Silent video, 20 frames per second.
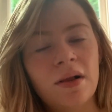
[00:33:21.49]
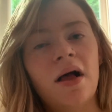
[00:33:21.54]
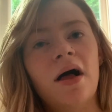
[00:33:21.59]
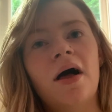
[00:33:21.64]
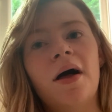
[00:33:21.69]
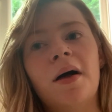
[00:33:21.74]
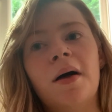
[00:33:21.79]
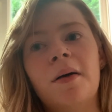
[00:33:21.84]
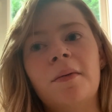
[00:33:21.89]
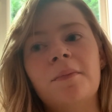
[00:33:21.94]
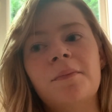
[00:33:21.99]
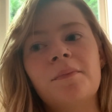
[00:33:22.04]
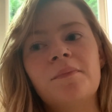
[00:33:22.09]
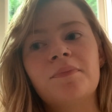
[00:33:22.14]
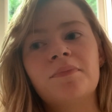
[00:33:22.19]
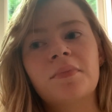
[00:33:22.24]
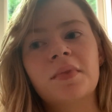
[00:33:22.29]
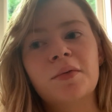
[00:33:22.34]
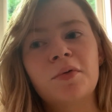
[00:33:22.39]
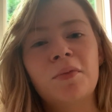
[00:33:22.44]

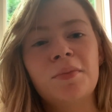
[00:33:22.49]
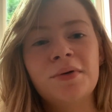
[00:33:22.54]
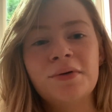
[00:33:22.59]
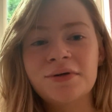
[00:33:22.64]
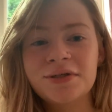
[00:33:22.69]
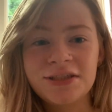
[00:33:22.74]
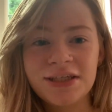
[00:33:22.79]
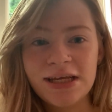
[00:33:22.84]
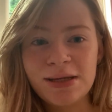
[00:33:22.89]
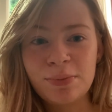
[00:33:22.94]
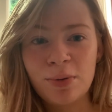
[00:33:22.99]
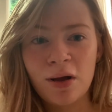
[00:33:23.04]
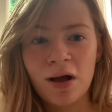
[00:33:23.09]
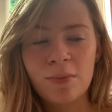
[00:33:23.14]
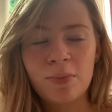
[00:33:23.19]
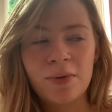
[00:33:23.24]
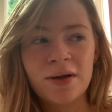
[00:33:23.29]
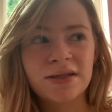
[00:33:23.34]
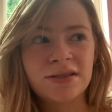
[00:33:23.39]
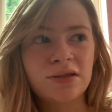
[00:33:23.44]
Probably not cheaper,
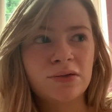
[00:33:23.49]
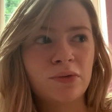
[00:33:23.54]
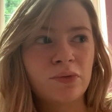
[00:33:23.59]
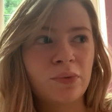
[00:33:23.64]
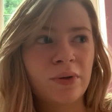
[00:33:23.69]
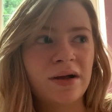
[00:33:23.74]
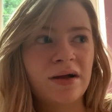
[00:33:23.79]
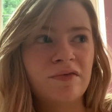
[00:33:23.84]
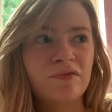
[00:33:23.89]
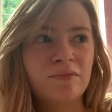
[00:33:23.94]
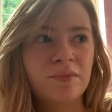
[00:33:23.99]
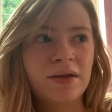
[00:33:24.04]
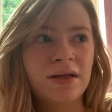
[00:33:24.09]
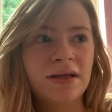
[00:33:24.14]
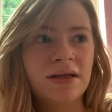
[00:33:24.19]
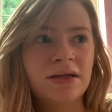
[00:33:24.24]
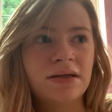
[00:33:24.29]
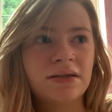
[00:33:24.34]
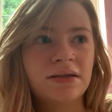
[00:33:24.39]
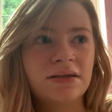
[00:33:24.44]
but it's a lot quicker for
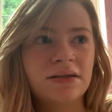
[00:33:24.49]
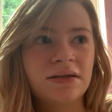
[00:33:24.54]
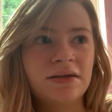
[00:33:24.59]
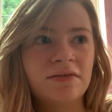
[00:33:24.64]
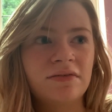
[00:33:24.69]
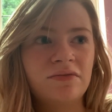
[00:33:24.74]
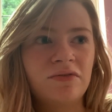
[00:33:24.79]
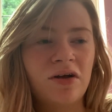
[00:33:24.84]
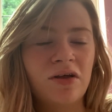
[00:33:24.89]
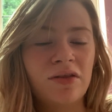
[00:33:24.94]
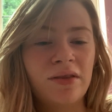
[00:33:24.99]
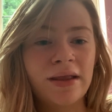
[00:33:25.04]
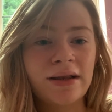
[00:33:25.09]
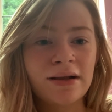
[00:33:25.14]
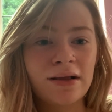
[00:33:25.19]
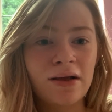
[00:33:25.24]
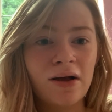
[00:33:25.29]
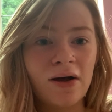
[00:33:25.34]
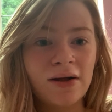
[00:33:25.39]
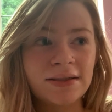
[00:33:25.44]
me rather
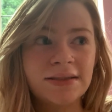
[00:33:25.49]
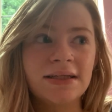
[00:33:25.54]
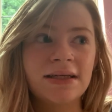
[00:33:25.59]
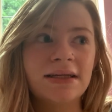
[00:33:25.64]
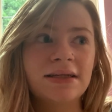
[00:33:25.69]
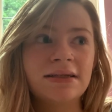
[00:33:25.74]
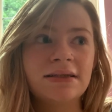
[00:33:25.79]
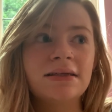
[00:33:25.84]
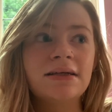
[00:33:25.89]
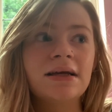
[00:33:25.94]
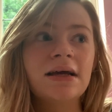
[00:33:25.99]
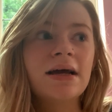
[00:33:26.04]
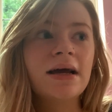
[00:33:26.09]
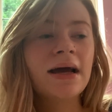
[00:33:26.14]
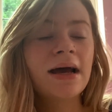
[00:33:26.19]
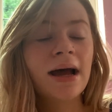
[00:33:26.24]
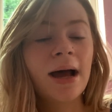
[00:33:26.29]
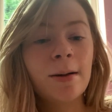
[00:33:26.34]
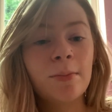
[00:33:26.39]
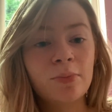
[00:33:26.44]
than cutting
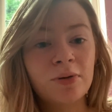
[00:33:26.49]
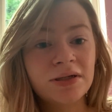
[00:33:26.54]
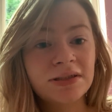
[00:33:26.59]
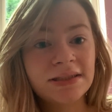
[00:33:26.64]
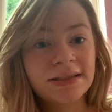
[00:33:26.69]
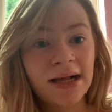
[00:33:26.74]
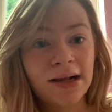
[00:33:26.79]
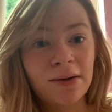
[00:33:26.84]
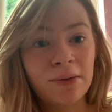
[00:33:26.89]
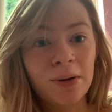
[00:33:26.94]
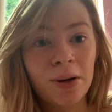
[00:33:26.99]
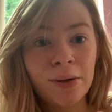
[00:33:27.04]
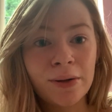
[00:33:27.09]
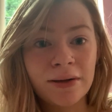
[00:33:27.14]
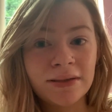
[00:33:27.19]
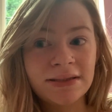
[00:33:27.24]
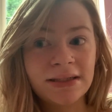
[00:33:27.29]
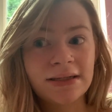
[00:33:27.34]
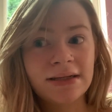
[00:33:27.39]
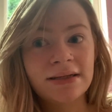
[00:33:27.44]
and printing out
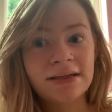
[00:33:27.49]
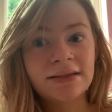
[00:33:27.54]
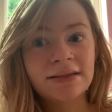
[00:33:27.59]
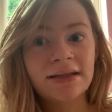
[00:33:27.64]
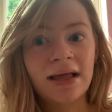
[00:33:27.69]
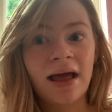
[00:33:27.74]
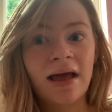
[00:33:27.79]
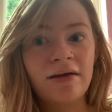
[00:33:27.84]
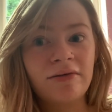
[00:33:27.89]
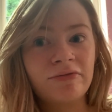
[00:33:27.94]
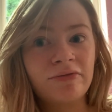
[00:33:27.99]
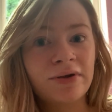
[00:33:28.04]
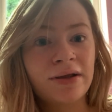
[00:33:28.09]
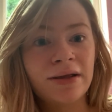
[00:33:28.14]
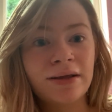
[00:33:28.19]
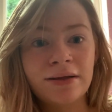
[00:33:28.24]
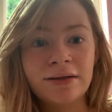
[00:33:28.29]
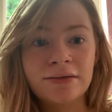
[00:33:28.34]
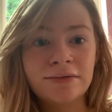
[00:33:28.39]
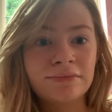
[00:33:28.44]
logo stickers
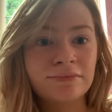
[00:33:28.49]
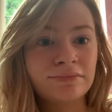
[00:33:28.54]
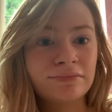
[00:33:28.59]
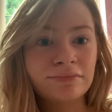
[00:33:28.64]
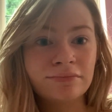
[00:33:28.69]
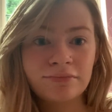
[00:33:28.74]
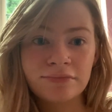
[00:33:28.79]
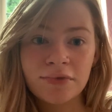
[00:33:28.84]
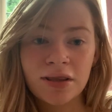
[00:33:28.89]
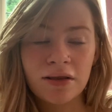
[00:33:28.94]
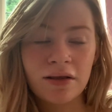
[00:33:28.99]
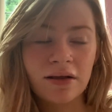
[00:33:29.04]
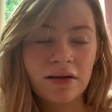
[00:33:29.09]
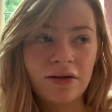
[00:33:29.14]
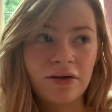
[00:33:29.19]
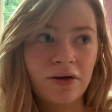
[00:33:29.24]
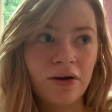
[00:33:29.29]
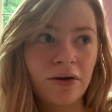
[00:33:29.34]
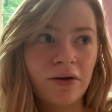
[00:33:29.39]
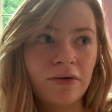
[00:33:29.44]
every,
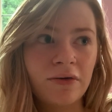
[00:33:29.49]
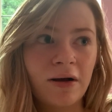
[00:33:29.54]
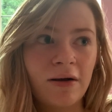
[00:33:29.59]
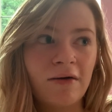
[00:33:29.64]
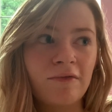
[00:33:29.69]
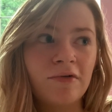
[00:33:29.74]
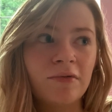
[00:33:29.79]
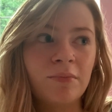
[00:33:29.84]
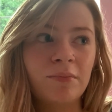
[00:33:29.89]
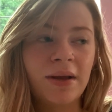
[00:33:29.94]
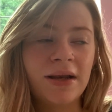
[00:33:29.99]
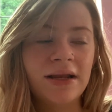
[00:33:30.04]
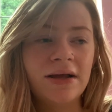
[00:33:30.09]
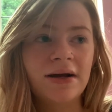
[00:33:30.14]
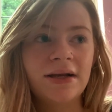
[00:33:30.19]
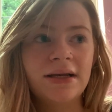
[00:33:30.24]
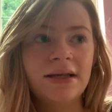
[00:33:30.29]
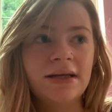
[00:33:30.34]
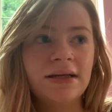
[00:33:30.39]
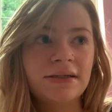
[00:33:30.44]
you know, however many
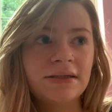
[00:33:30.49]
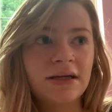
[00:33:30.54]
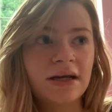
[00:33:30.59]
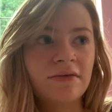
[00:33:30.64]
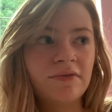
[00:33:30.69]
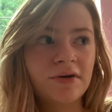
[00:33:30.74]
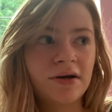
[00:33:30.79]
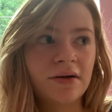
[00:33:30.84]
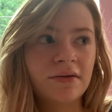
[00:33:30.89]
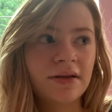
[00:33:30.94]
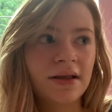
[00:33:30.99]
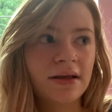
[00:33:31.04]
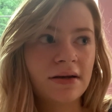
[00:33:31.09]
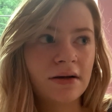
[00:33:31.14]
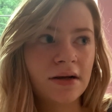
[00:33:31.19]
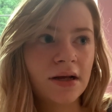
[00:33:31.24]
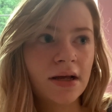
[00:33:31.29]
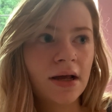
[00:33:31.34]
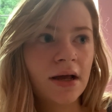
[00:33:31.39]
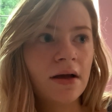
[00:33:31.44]
I need every now
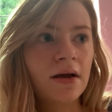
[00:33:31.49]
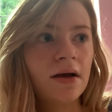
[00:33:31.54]
and then.